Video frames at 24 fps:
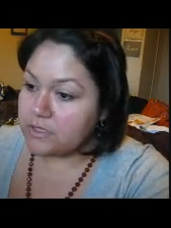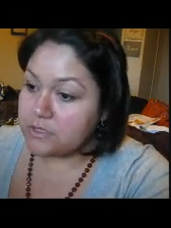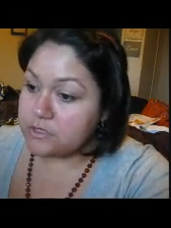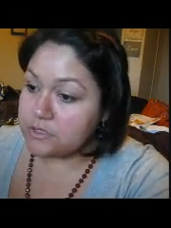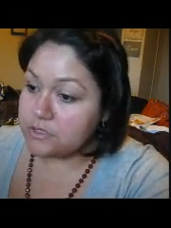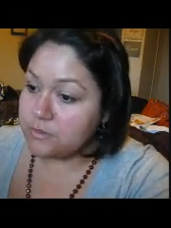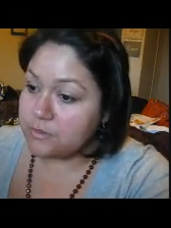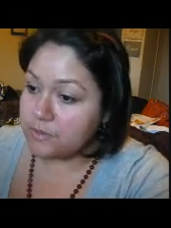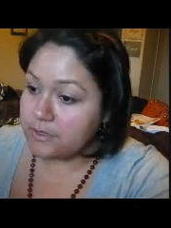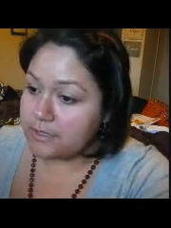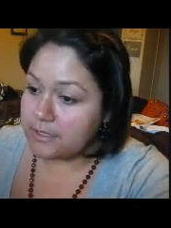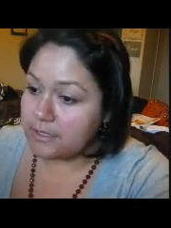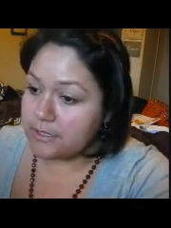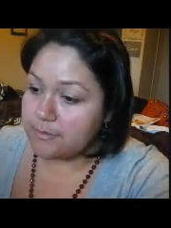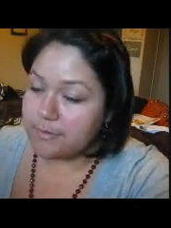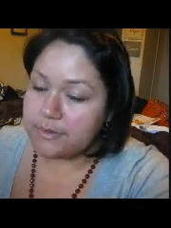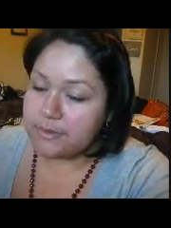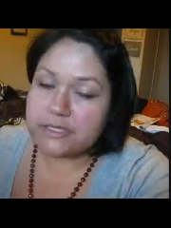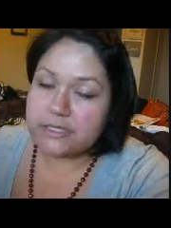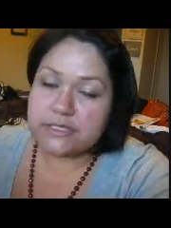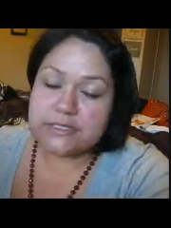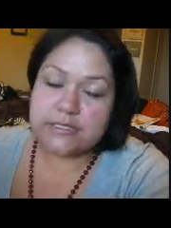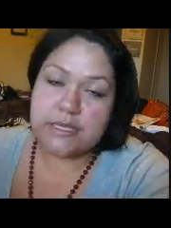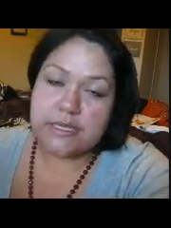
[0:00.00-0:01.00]
So you want to keep
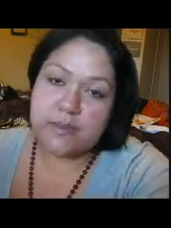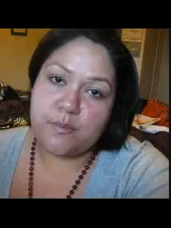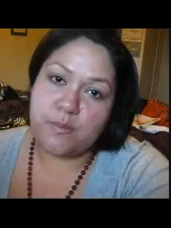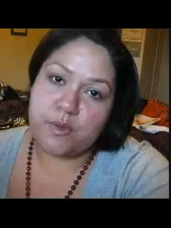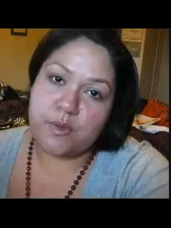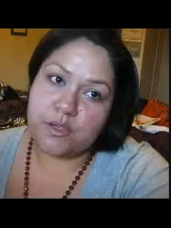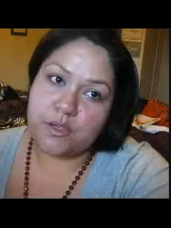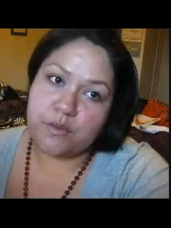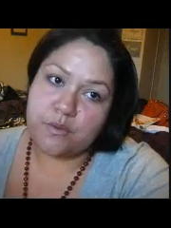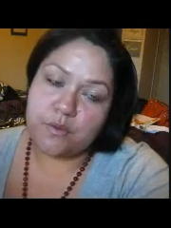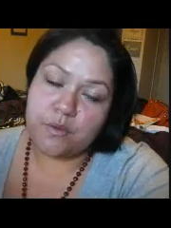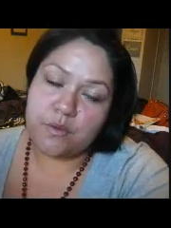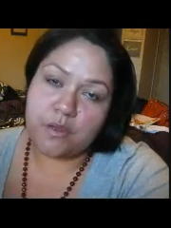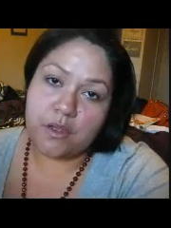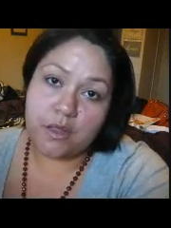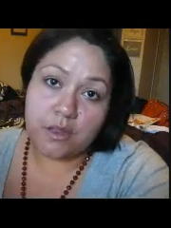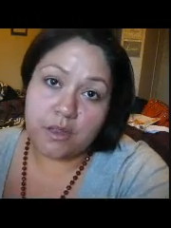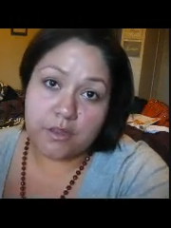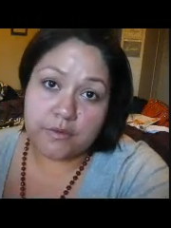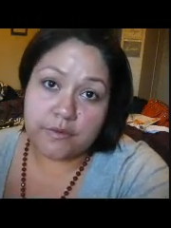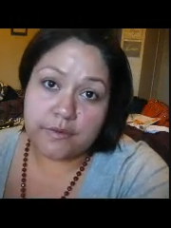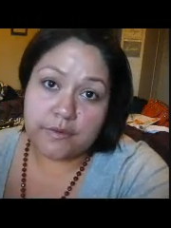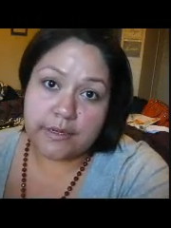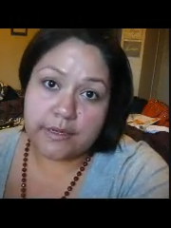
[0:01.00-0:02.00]
it the same when you
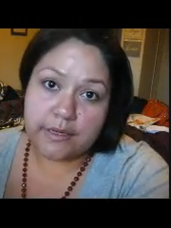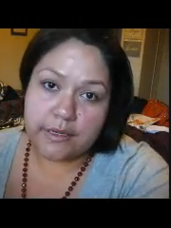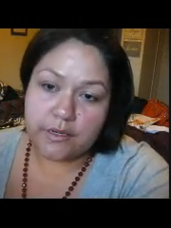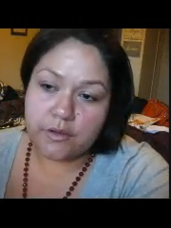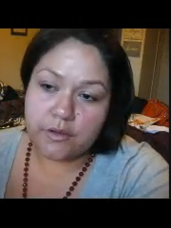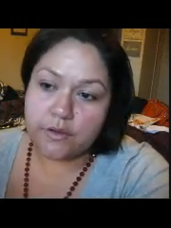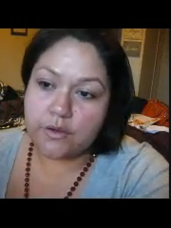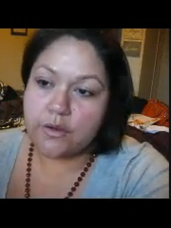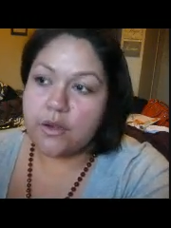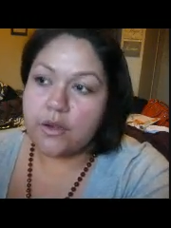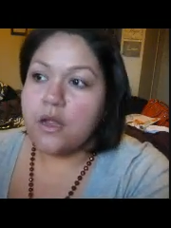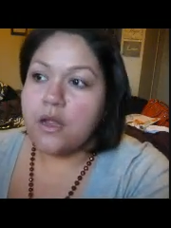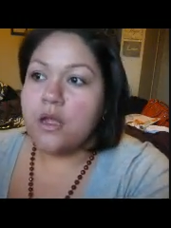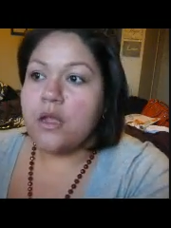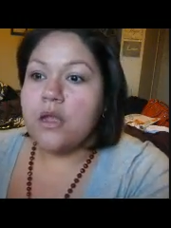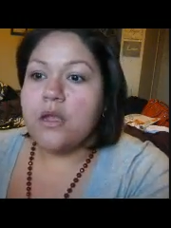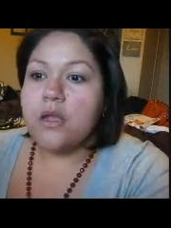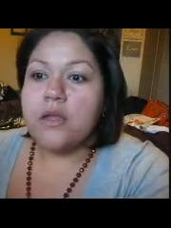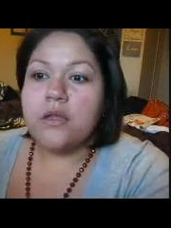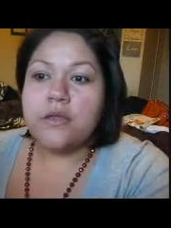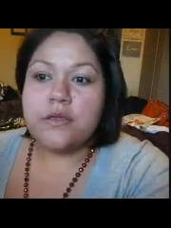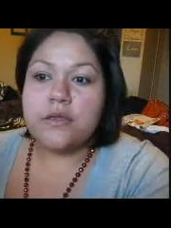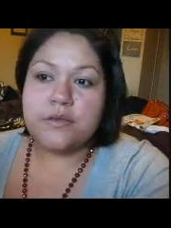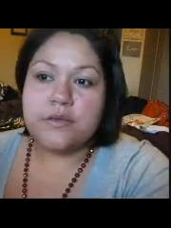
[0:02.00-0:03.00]
color it in or
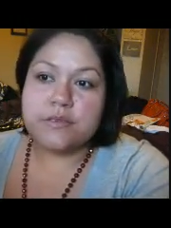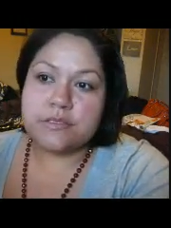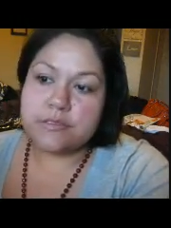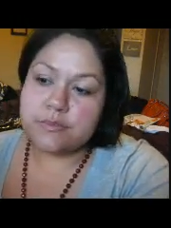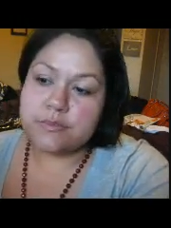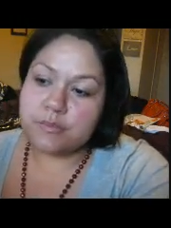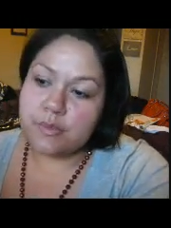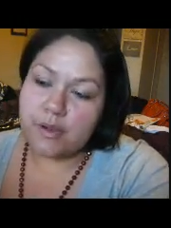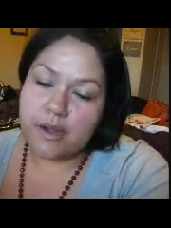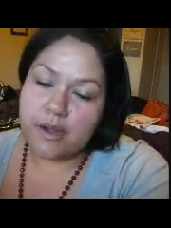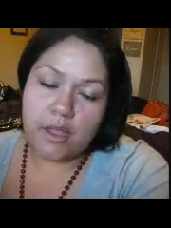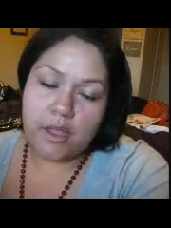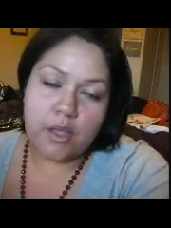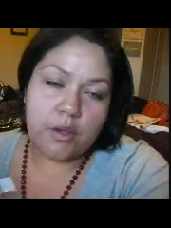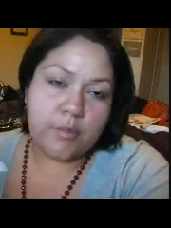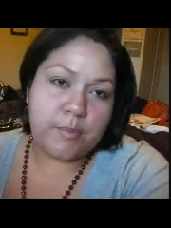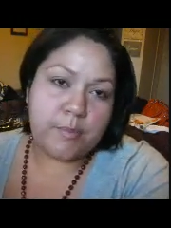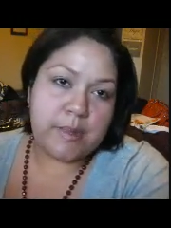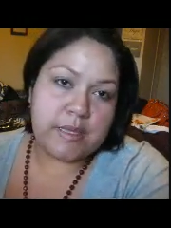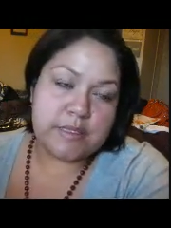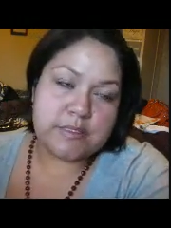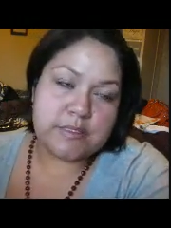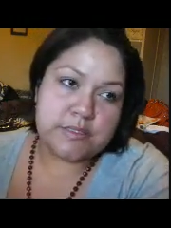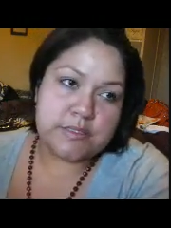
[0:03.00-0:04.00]
use a brow
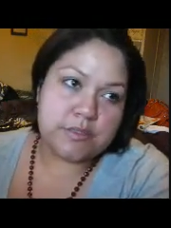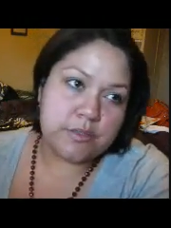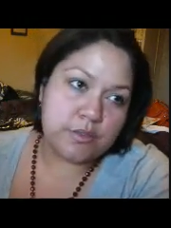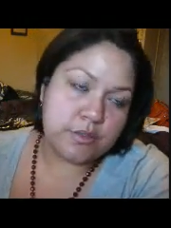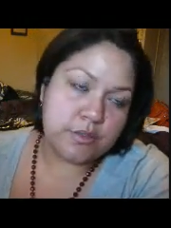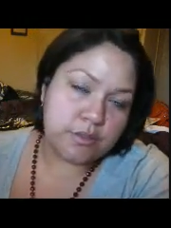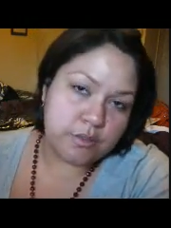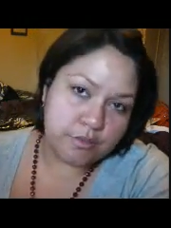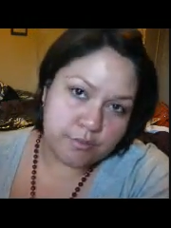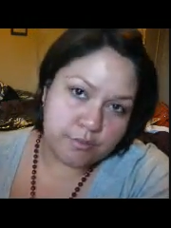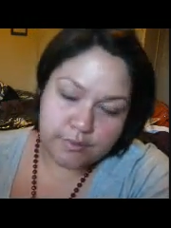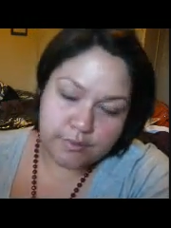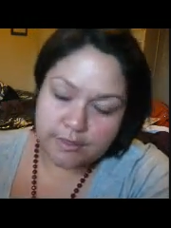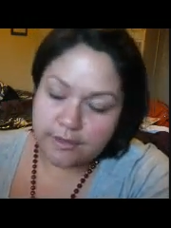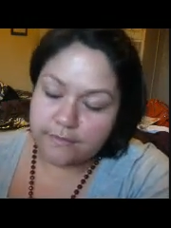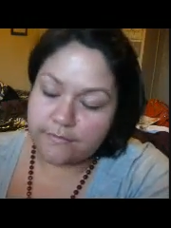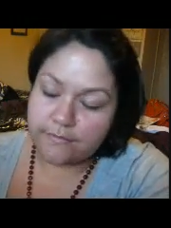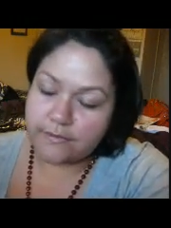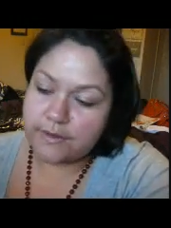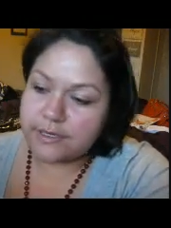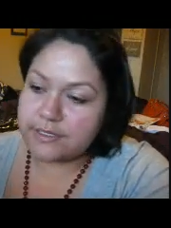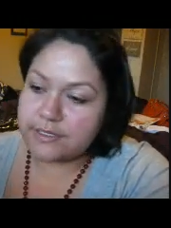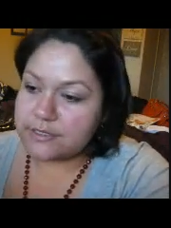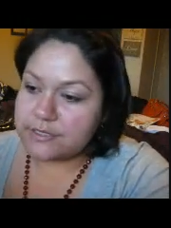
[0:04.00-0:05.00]
pencil or
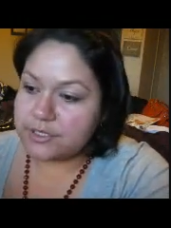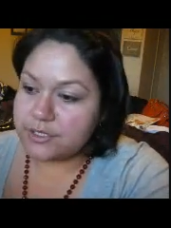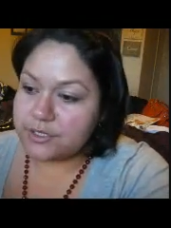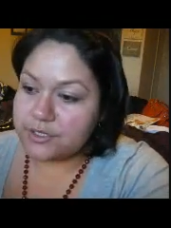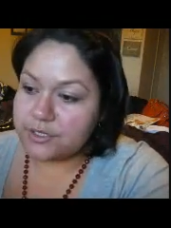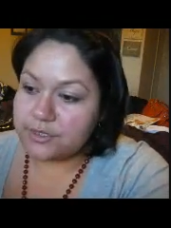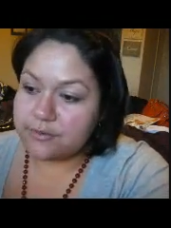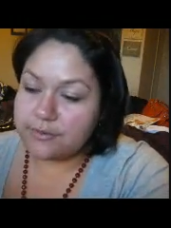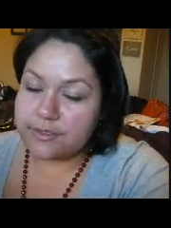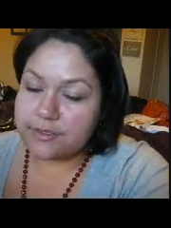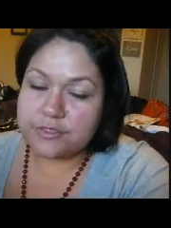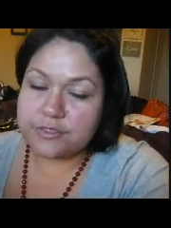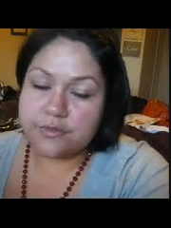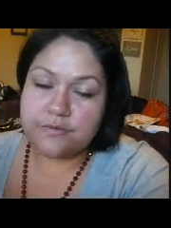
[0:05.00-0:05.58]
whatever it is that you're doing.